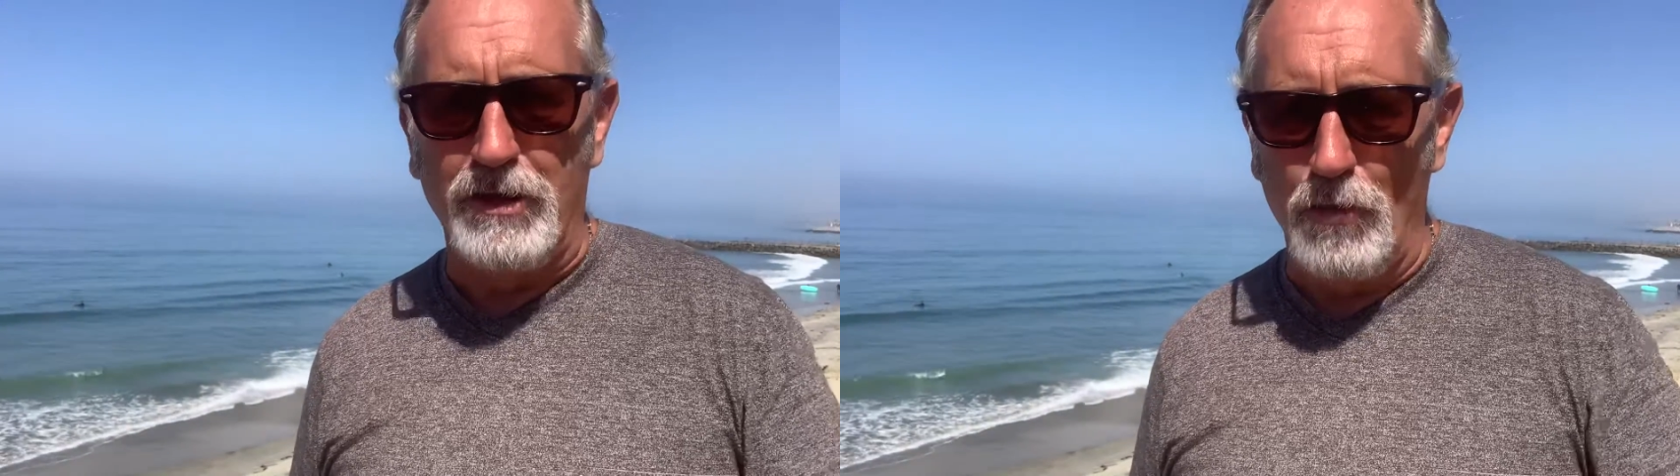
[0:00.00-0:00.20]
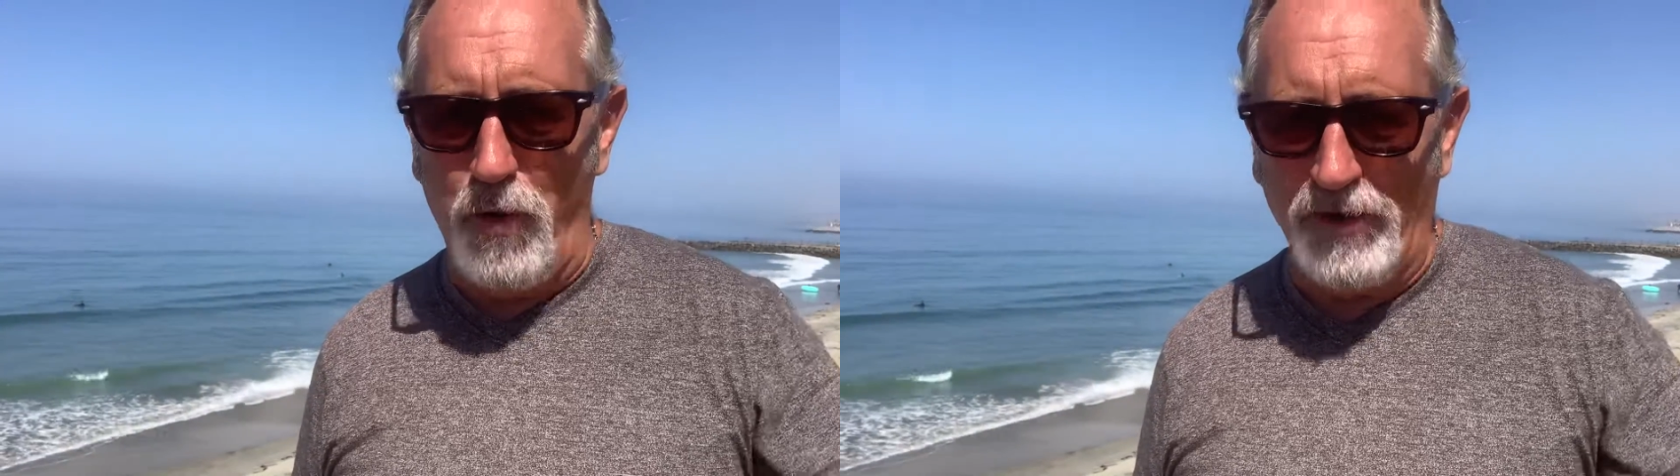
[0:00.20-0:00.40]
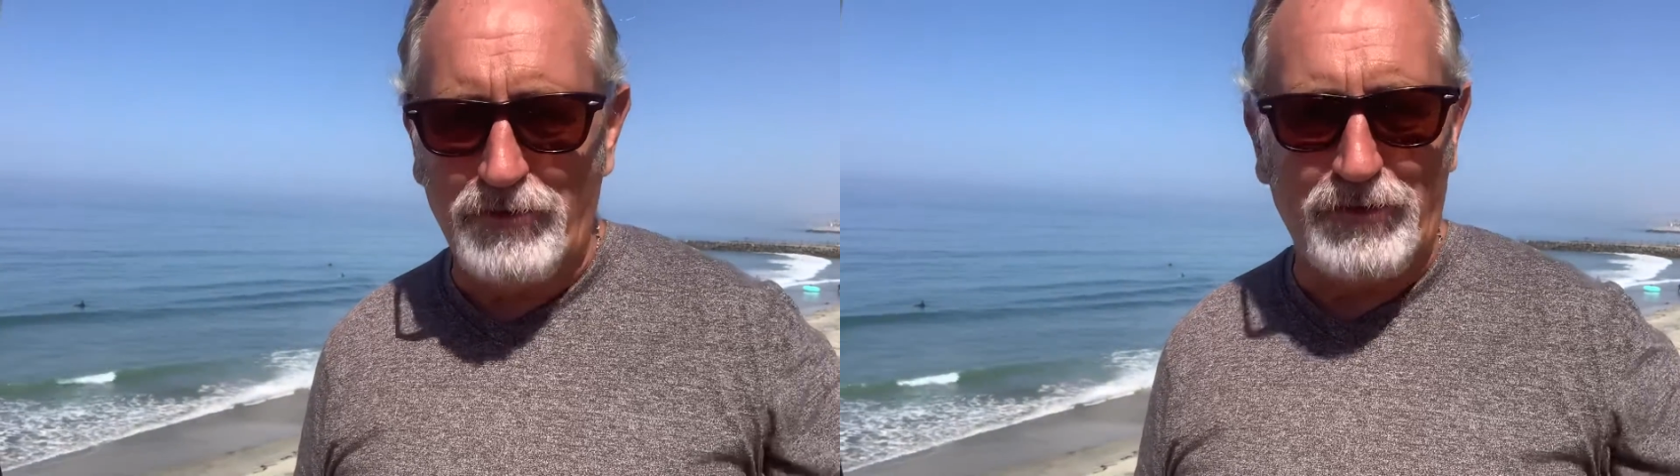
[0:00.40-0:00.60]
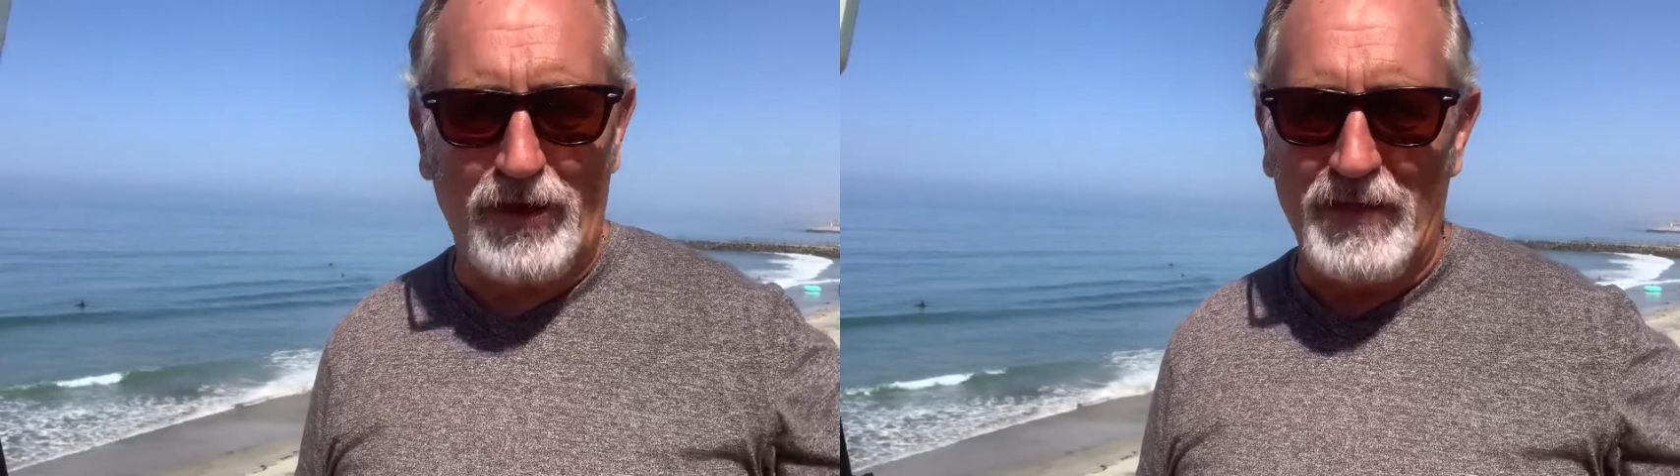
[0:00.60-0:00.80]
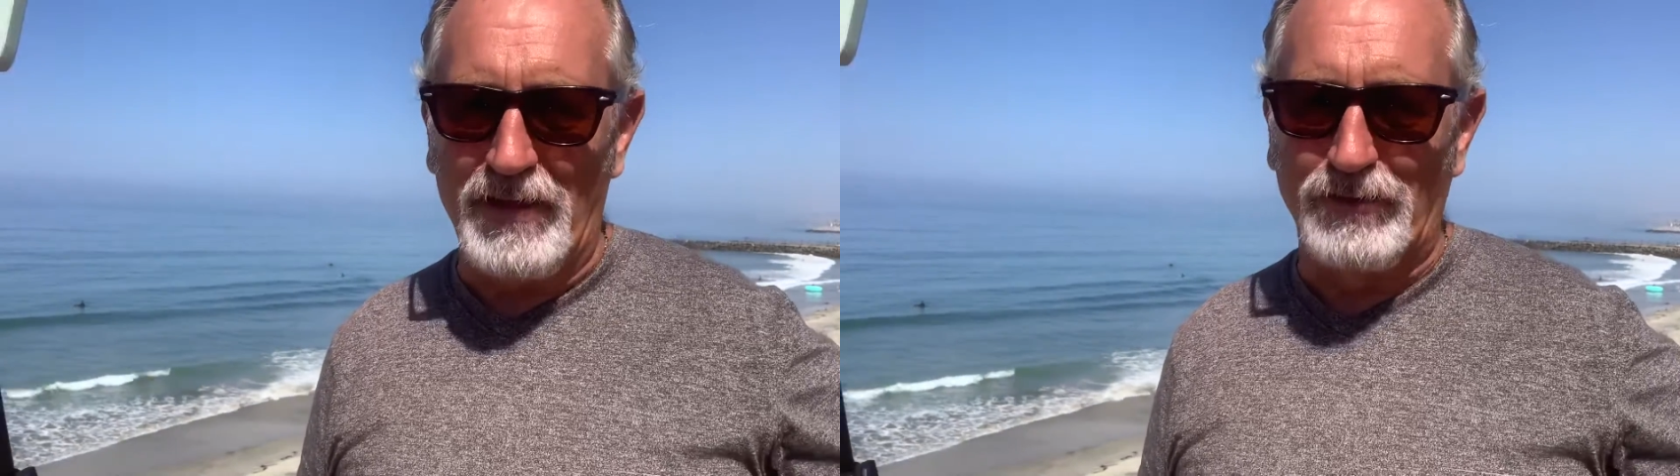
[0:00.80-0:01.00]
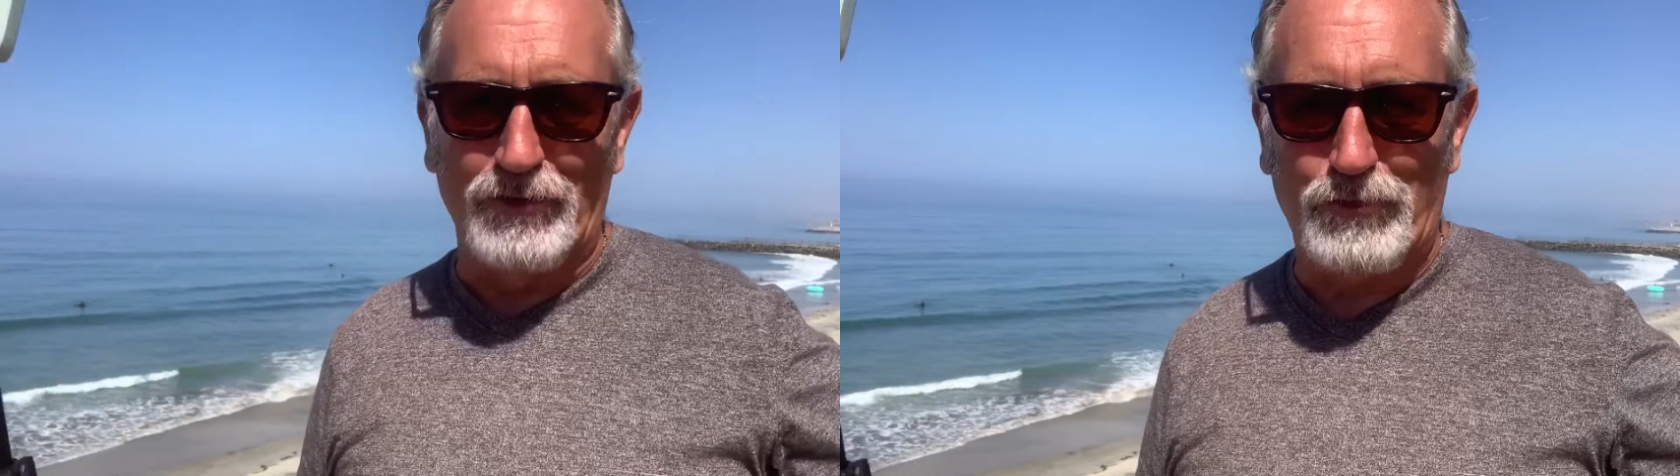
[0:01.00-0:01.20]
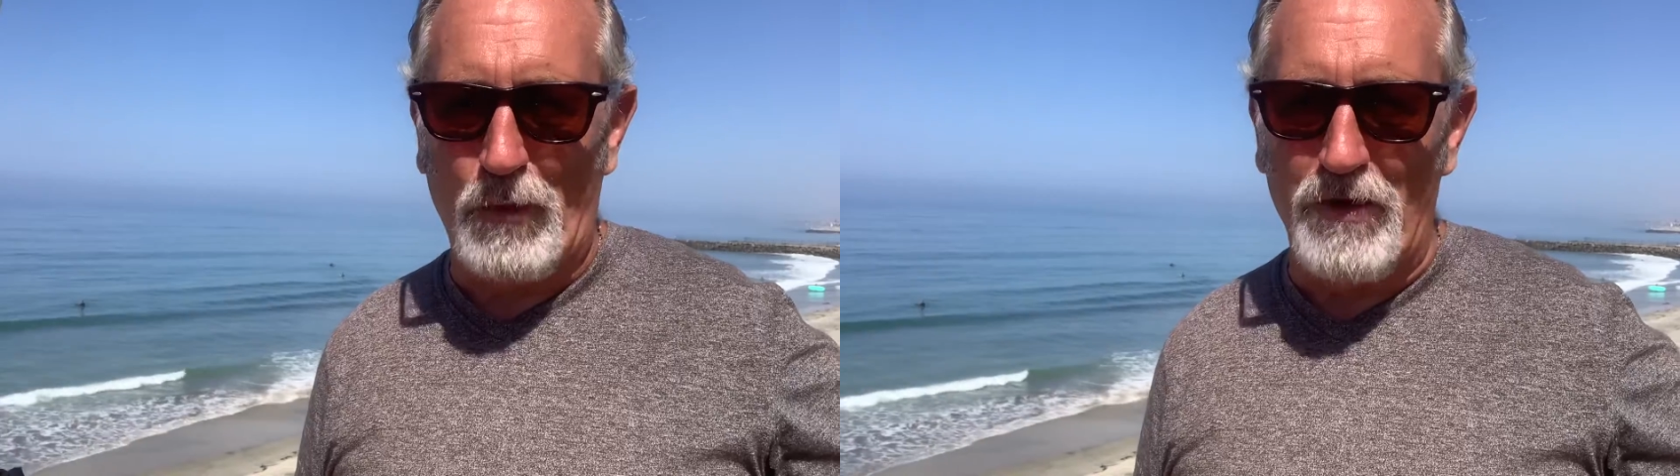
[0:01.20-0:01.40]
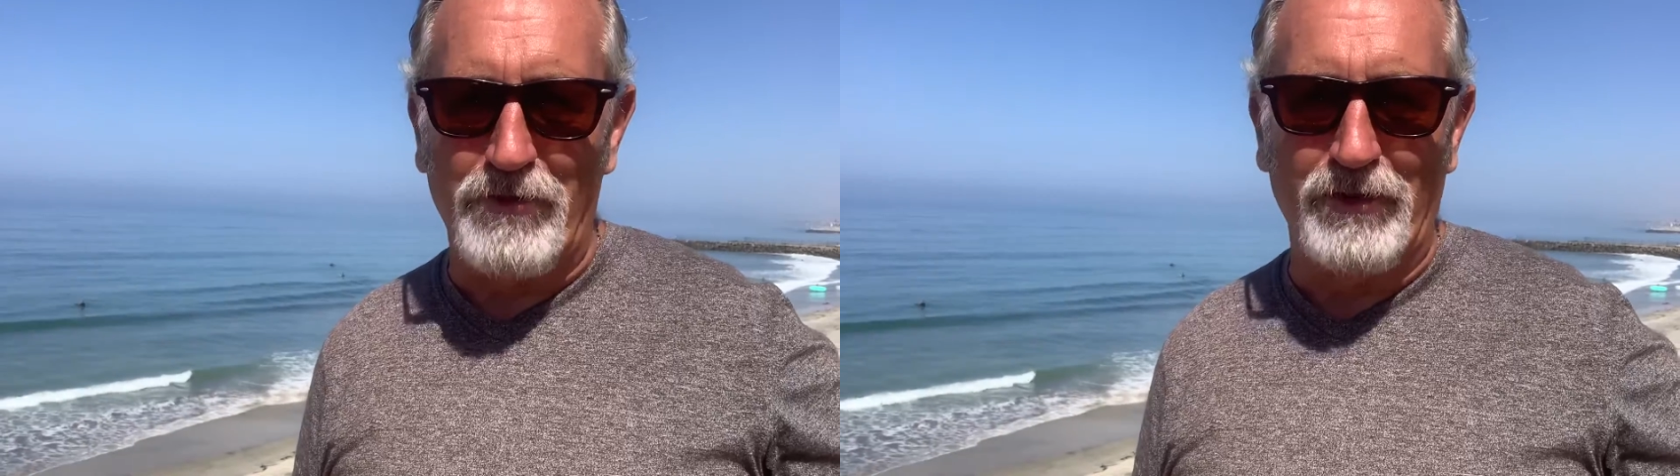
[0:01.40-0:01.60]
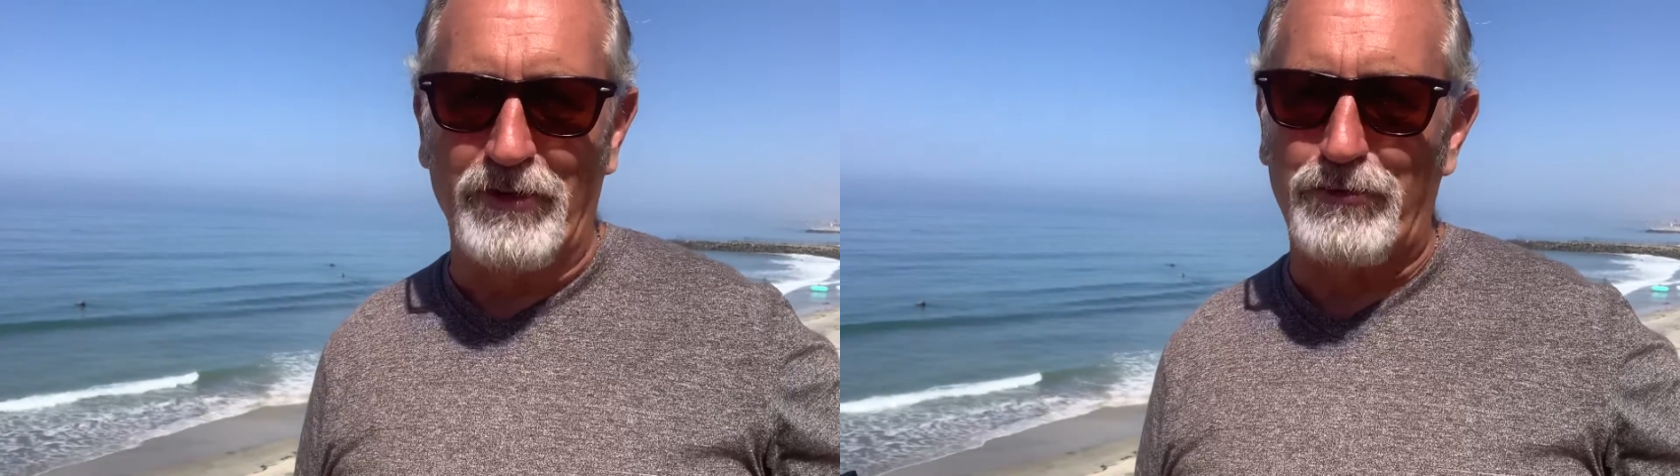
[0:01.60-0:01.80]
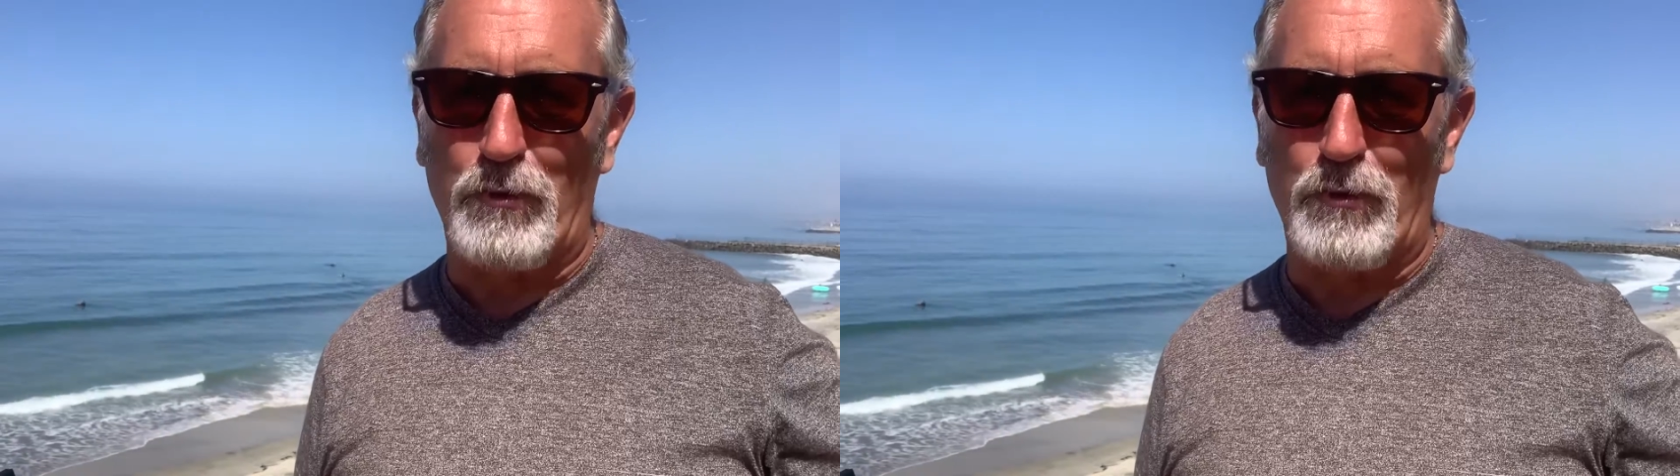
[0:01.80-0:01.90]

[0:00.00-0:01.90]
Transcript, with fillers: you want to sell that little 1,200